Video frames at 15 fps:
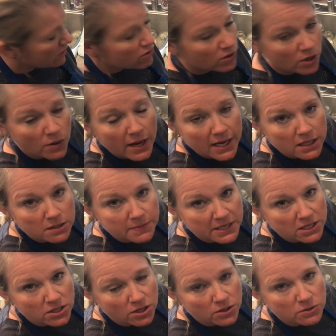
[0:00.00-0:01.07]
grow
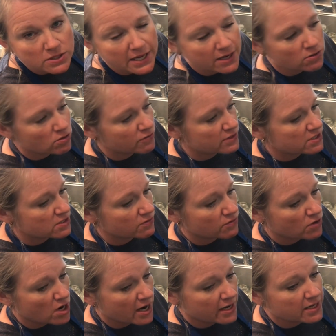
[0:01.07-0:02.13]
jalapenos, I don't know if it's the
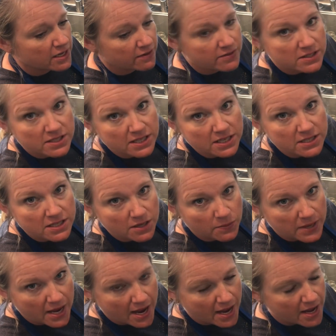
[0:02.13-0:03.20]
variety of the seeds that
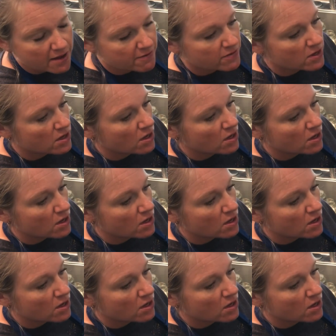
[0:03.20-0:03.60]
we have